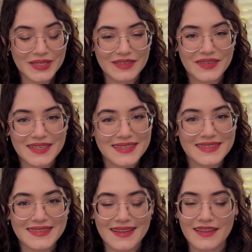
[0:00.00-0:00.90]

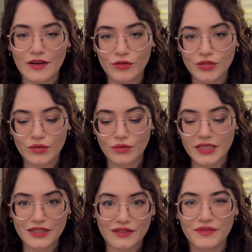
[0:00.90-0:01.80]
innovations and then also
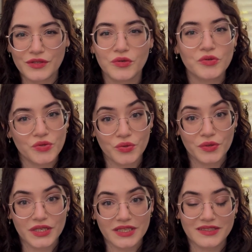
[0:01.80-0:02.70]
individual
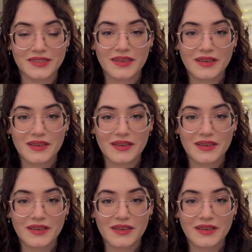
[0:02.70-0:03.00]
stories